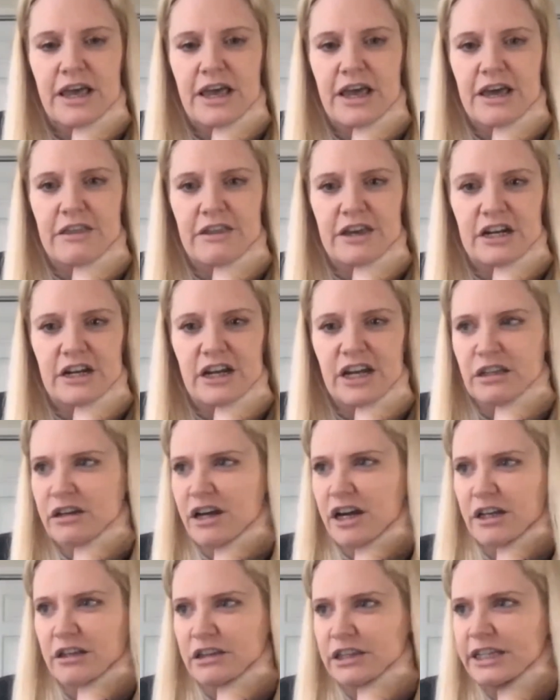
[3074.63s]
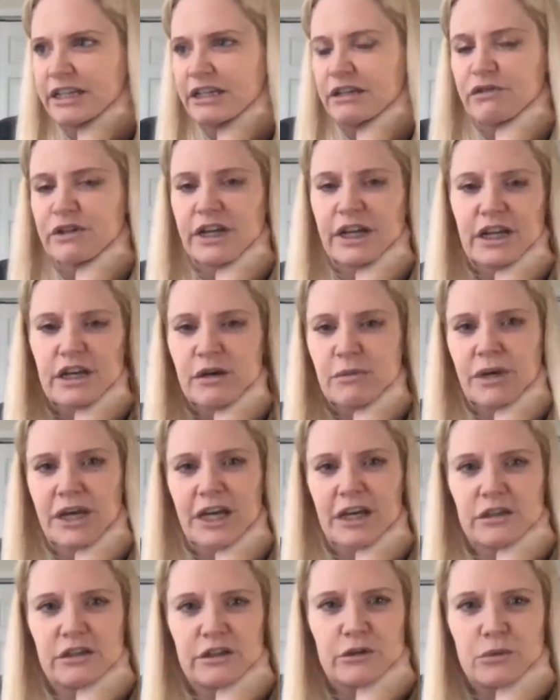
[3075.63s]
and then I leave and I come
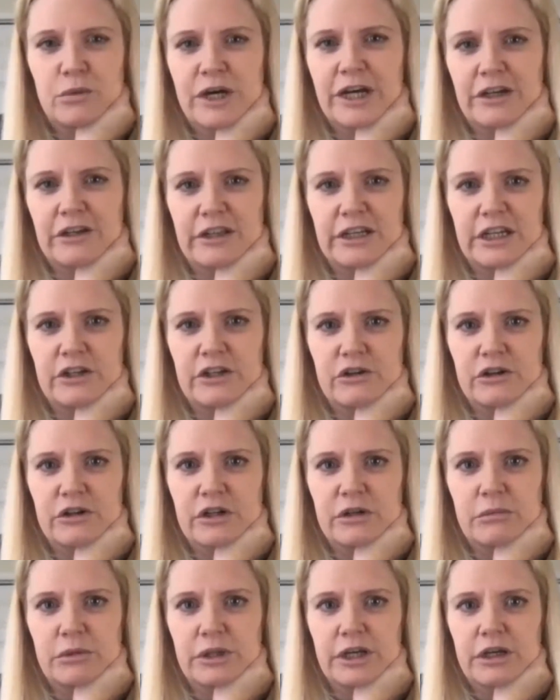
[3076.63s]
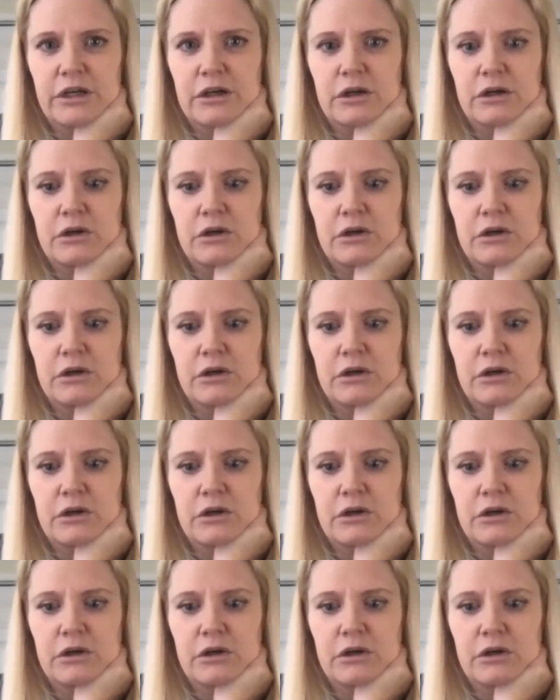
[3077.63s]
back a little while later and I'm like,